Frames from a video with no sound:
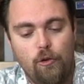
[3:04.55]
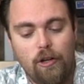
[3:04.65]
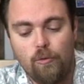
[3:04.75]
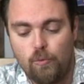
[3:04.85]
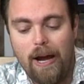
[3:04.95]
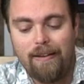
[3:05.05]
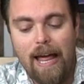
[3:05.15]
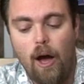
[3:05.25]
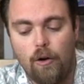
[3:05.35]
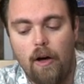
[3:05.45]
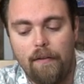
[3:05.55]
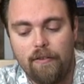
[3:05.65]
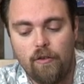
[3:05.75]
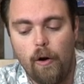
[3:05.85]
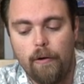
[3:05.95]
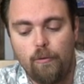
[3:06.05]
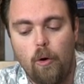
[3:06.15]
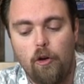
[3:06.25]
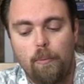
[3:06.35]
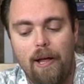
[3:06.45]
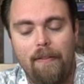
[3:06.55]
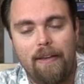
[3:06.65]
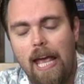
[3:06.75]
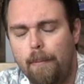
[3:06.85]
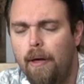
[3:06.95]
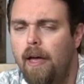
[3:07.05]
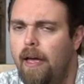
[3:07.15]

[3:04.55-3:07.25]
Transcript: You can write down on these cards while you're playing the game